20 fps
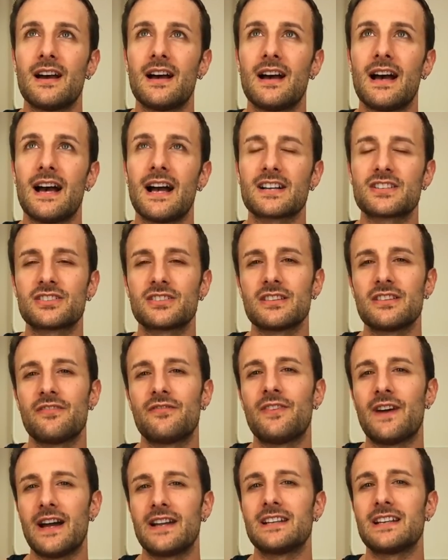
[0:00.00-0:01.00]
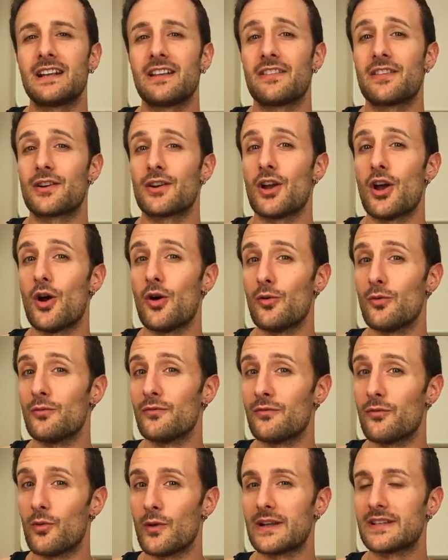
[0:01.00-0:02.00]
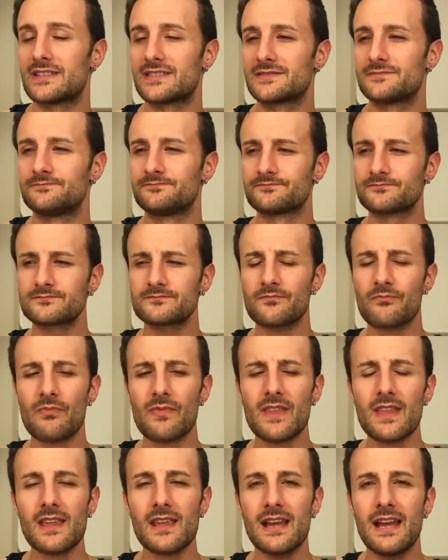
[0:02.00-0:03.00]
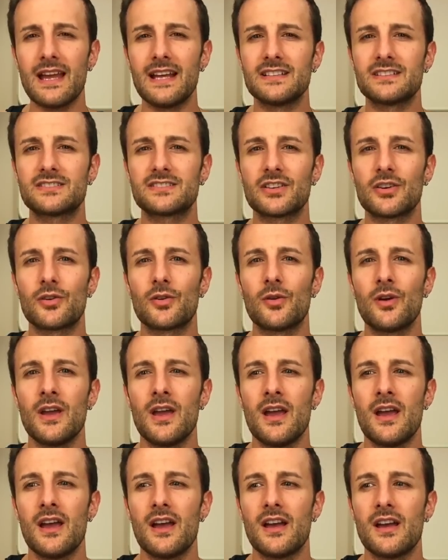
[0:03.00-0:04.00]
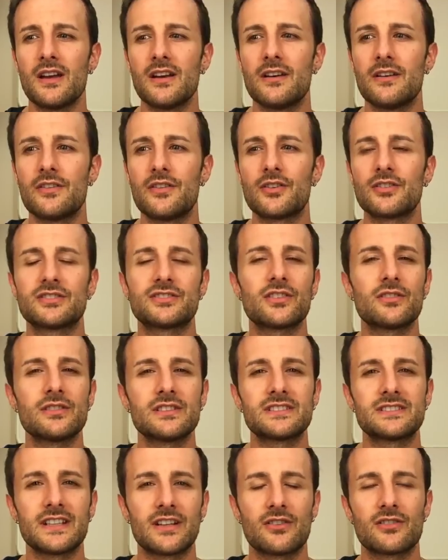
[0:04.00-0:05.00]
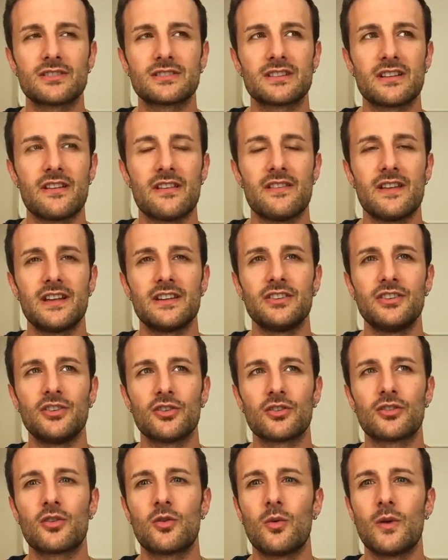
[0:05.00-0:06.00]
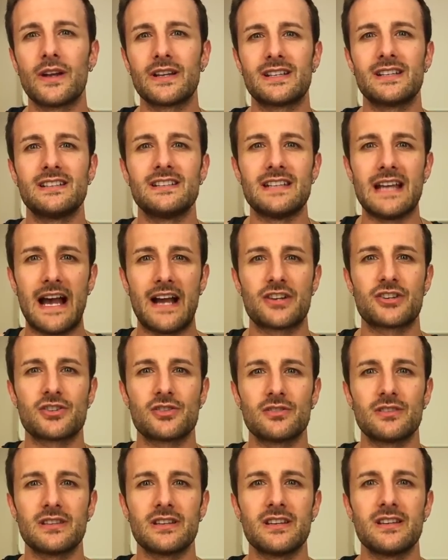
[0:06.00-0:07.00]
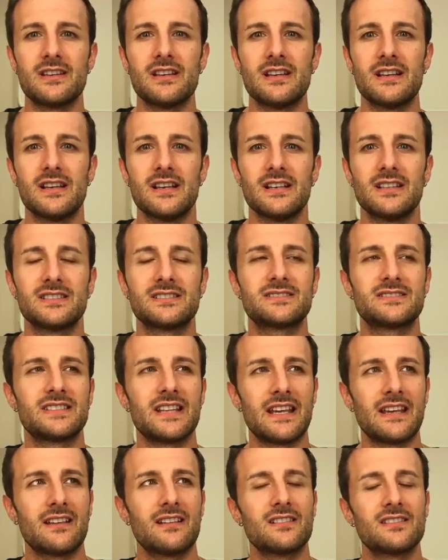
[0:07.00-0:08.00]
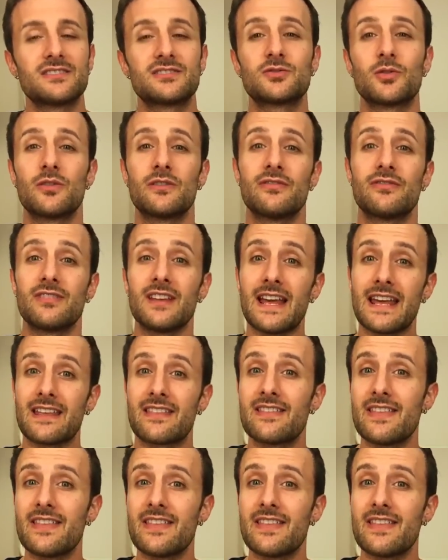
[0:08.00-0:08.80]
actually finding their own voice. And so there are certain singers that you're going to naturally sing sort of like